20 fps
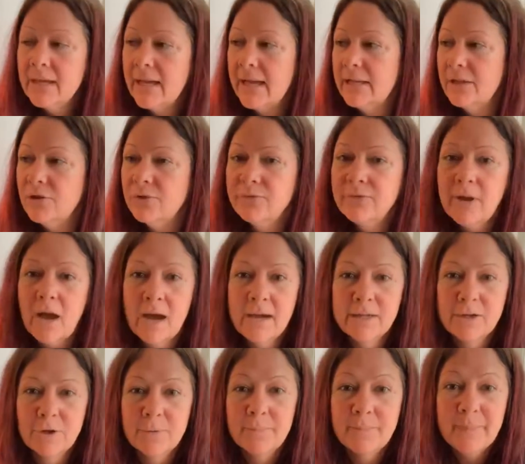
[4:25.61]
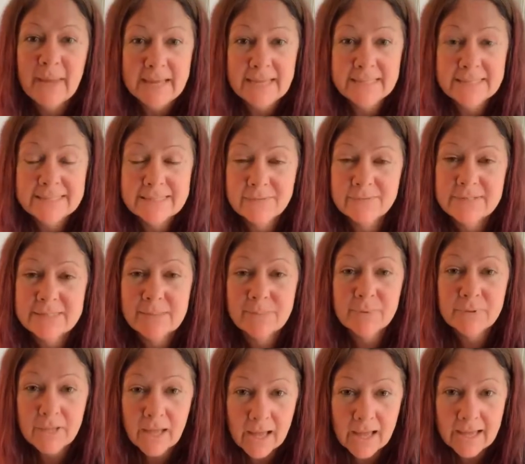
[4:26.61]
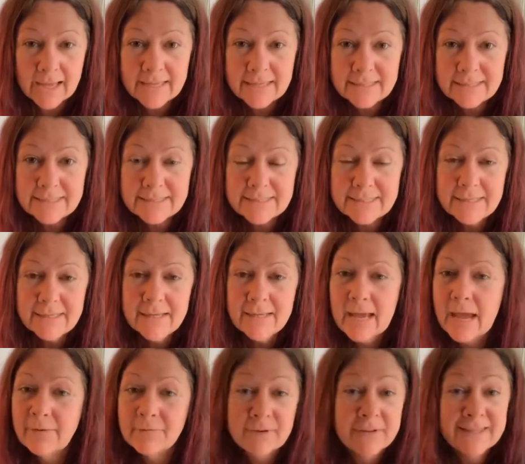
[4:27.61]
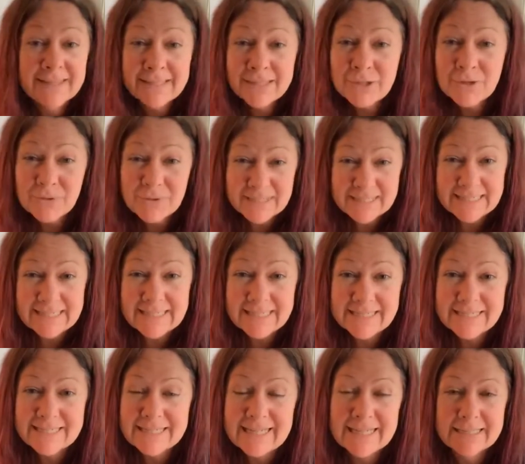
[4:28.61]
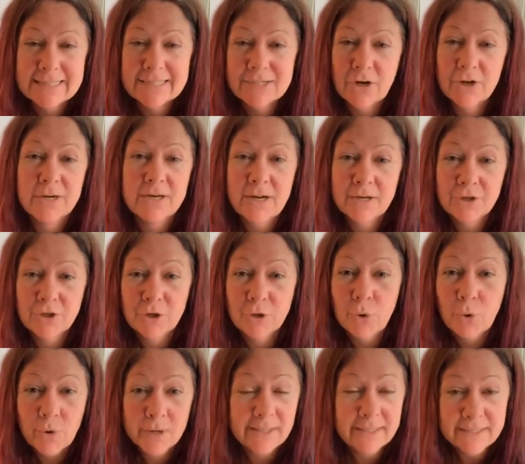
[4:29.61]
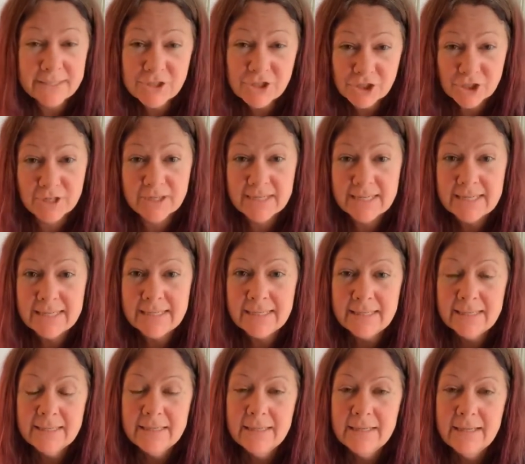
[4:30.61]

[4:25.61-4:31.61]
and you've got your base of supplies, everything you need to get started on your oily journey.